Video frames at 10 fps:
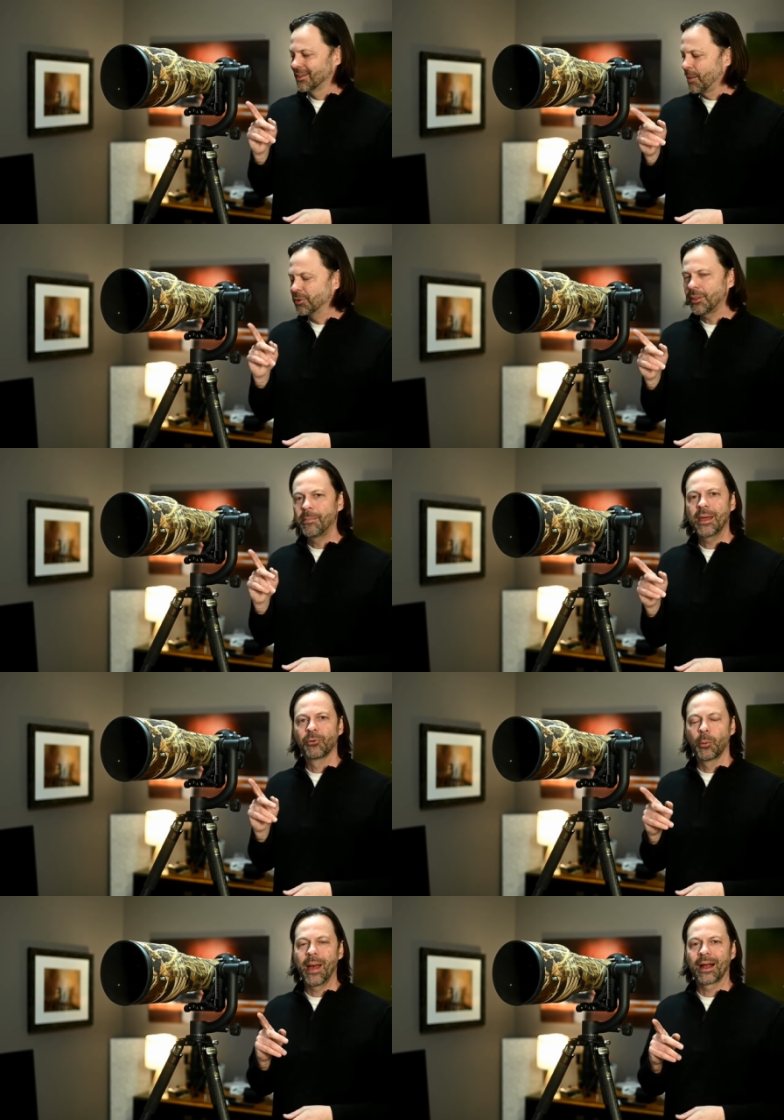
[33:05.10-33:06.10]
I put the
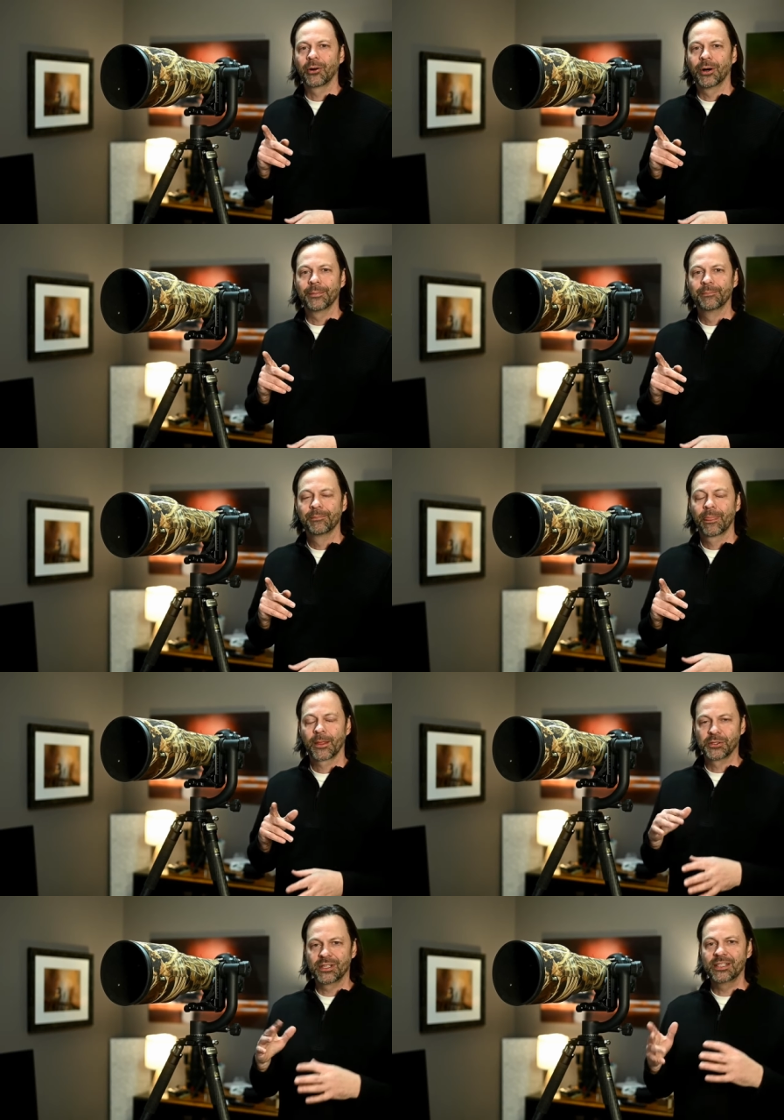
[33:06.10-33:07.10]
Benro back on
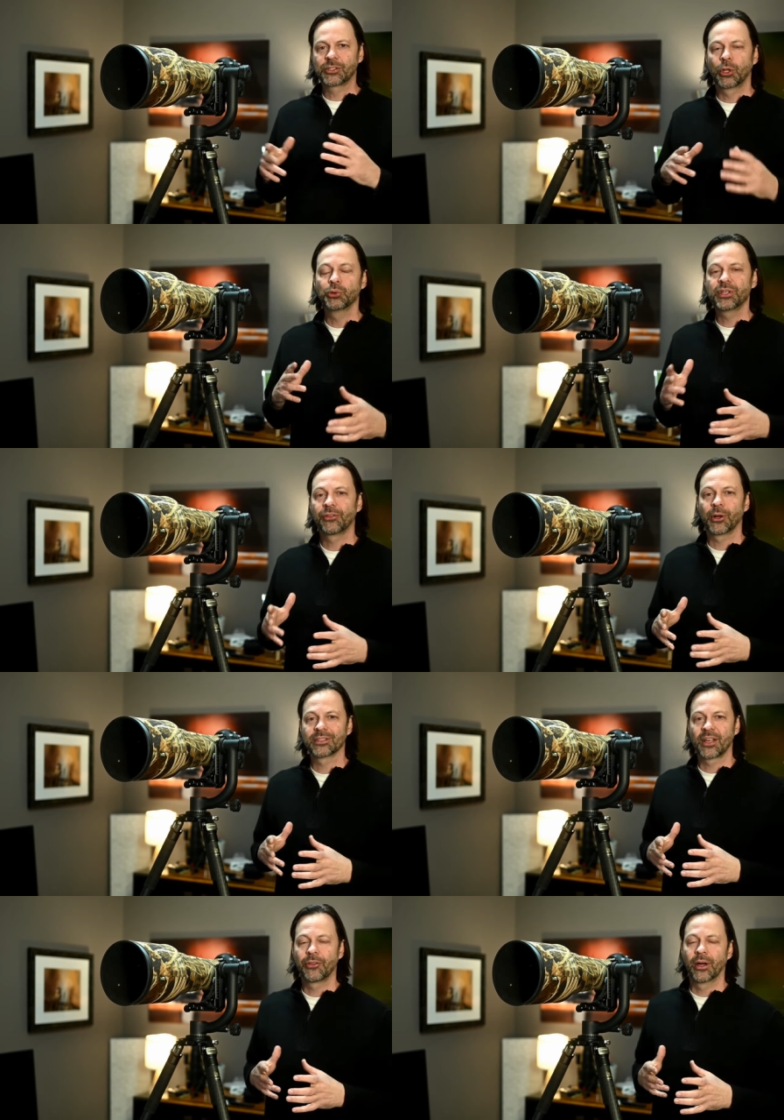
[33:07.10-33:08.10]
because in these closing thoughts,
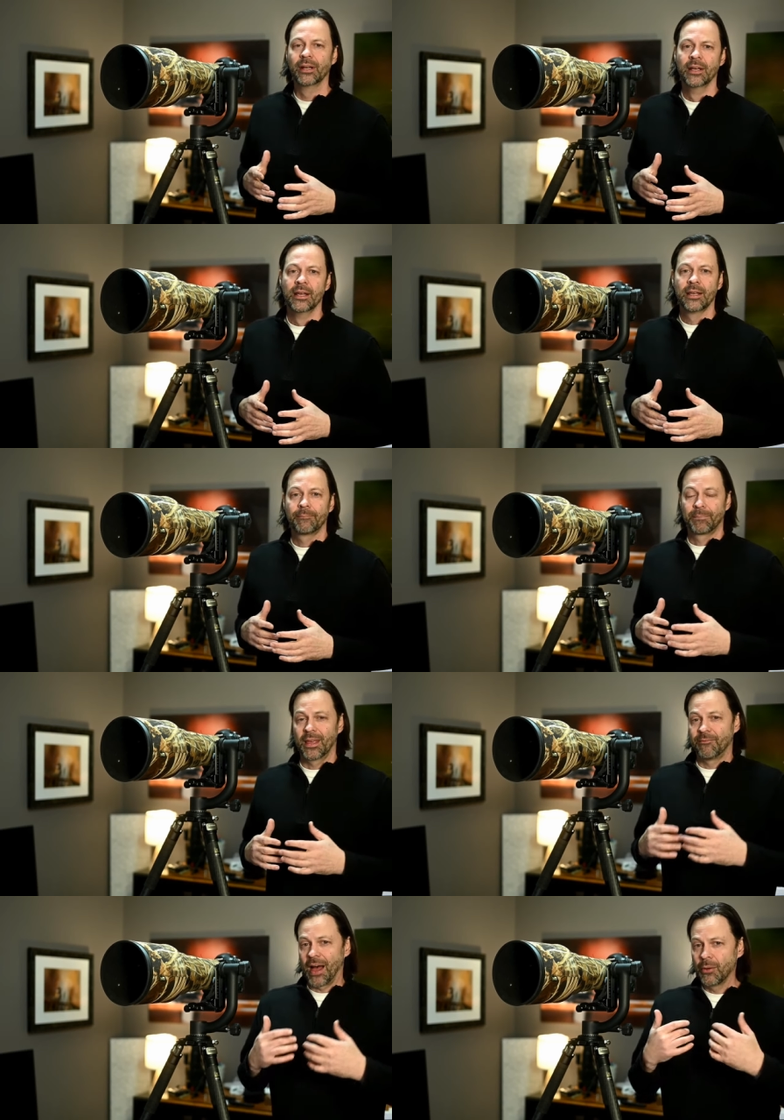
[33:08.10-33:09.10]
I thought
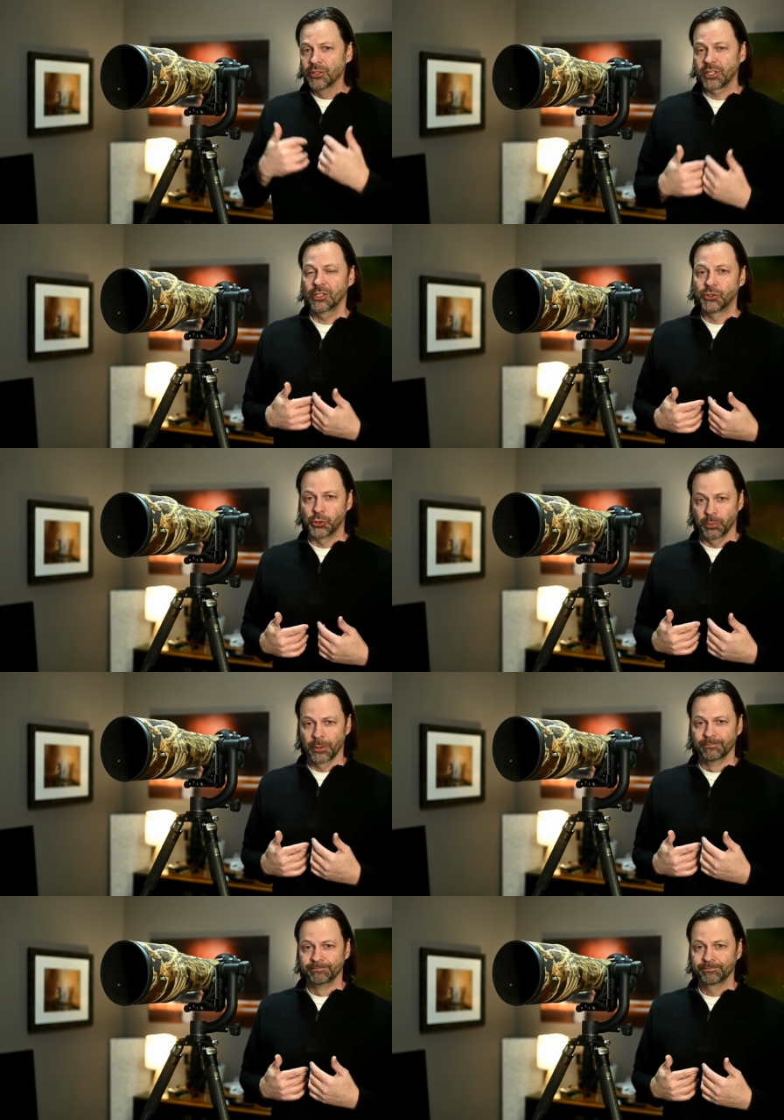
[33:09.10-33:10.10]
if I was a
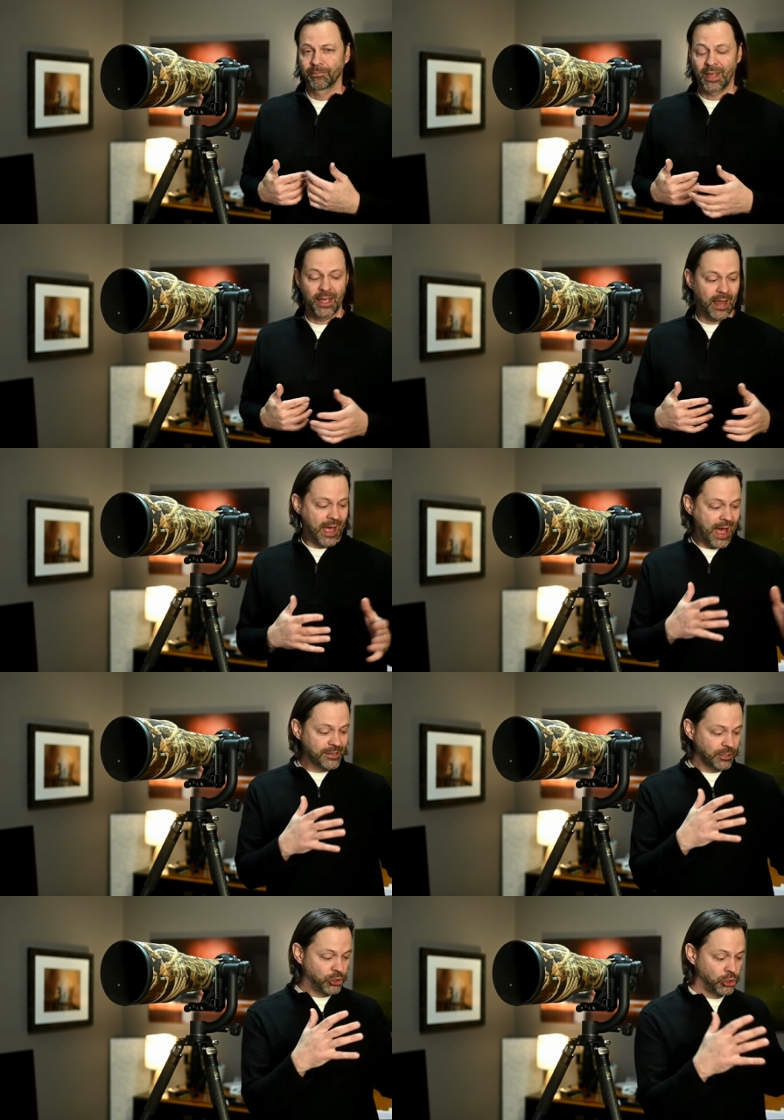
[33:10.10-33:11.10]
consumer and I
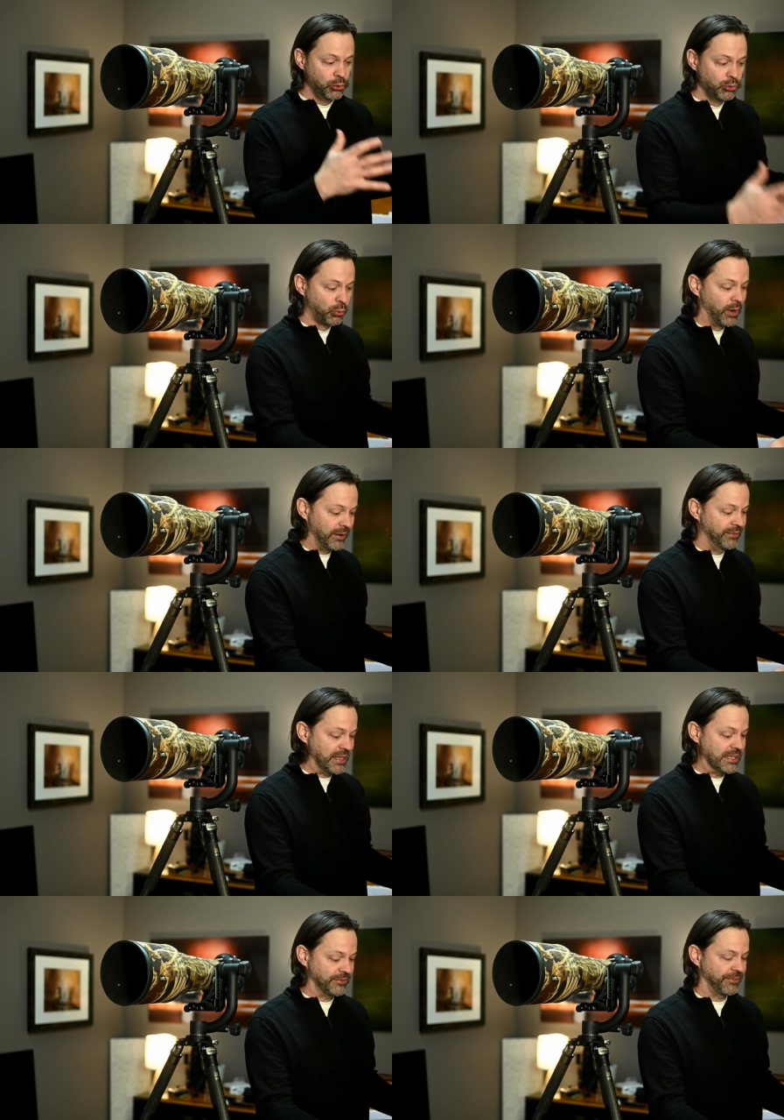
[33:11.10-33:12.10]
had to choose one of
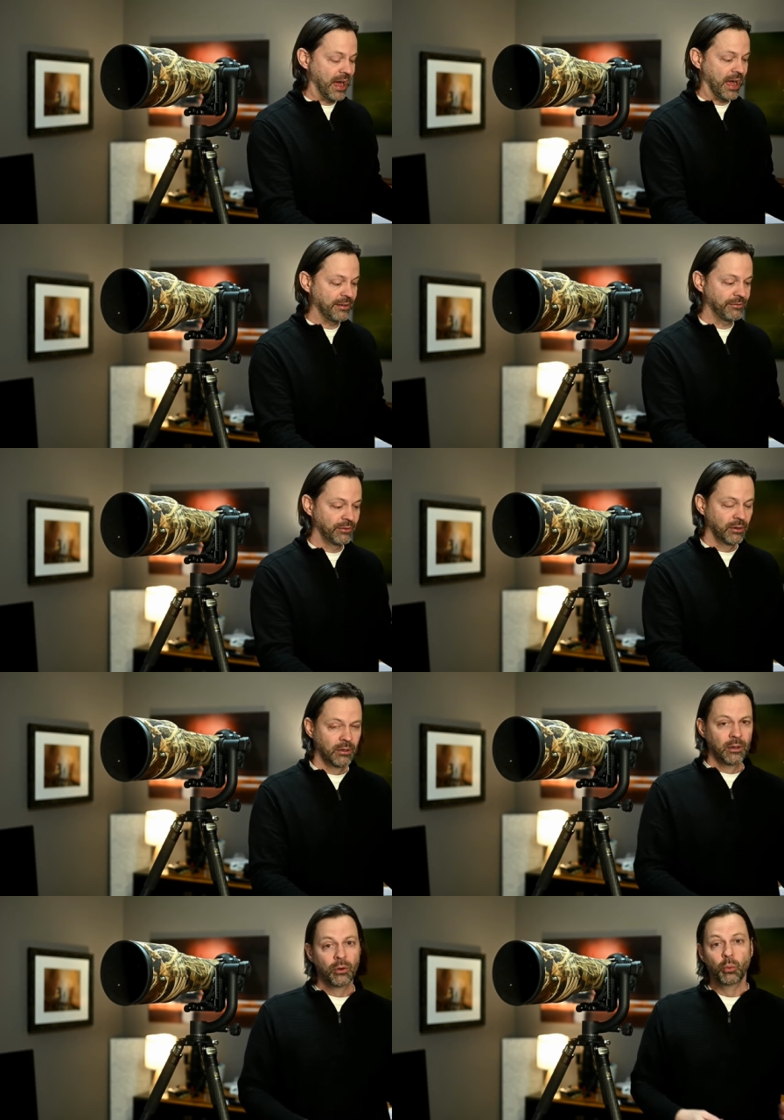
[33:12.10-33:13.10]
these five,
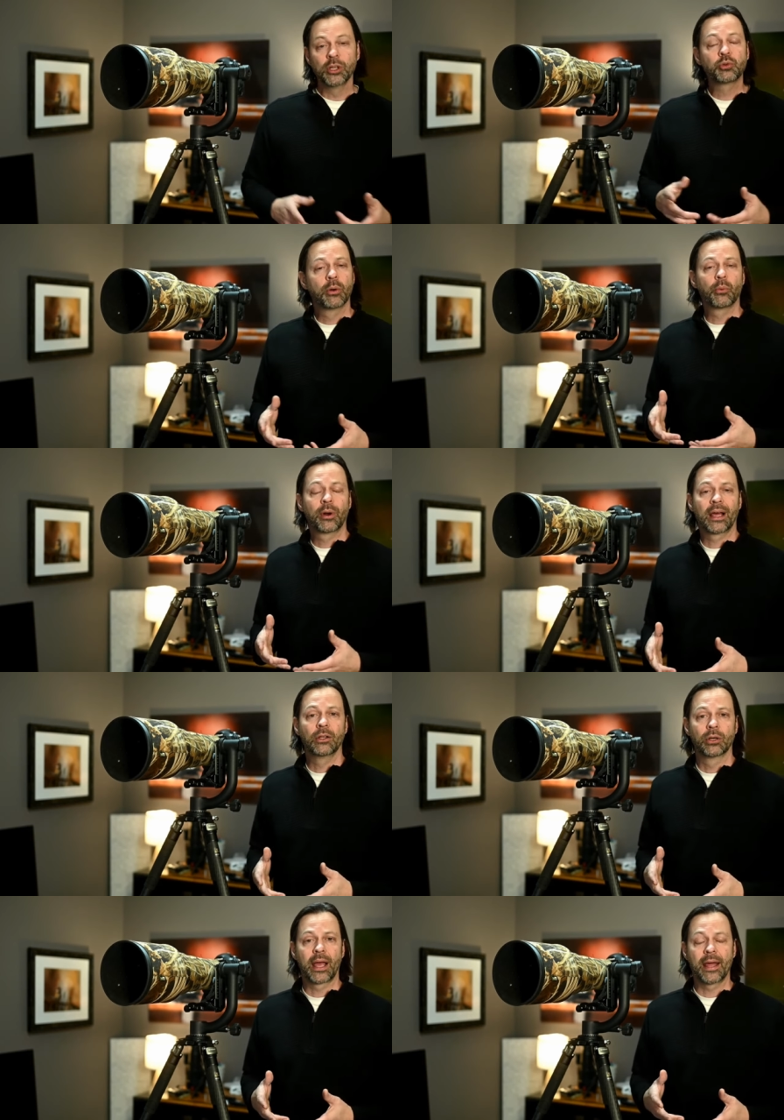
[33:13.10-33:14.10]
which one would I
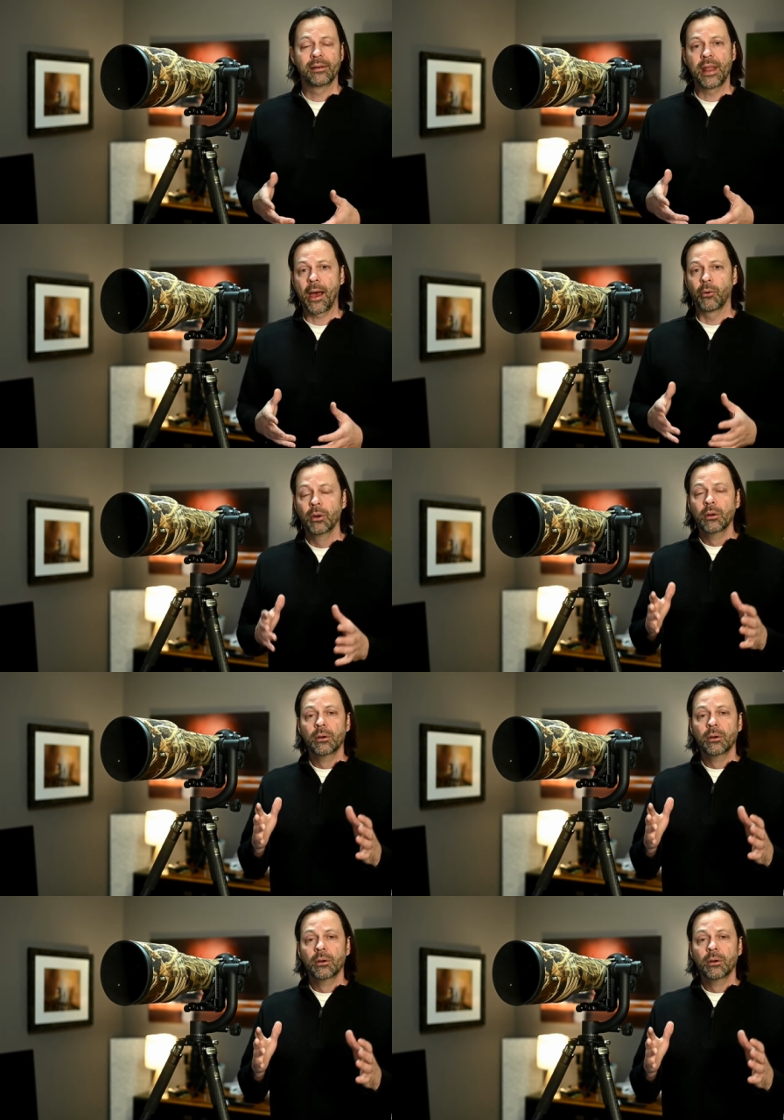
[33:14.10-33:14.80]
look at? Now,